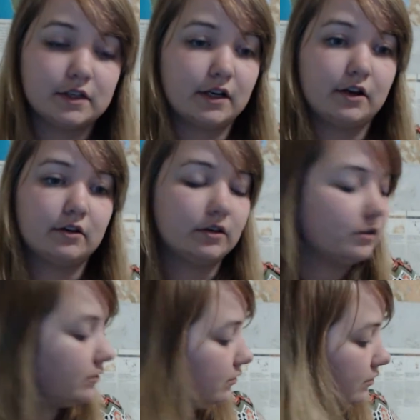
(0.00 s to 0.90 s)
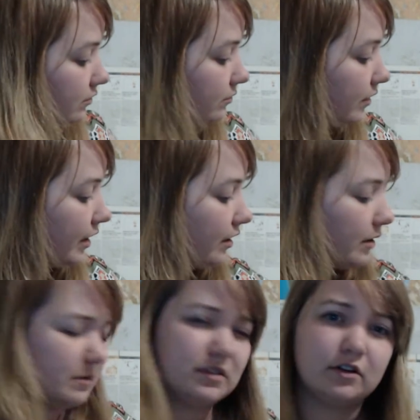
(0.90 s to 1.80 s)
I got her, I
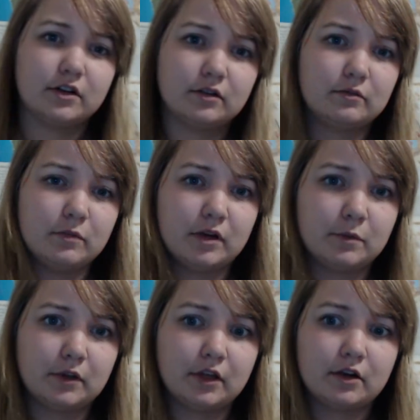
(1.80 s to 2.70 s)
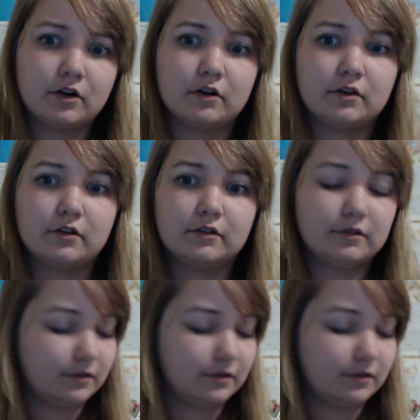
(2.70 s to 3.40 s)
was starting to manipulate her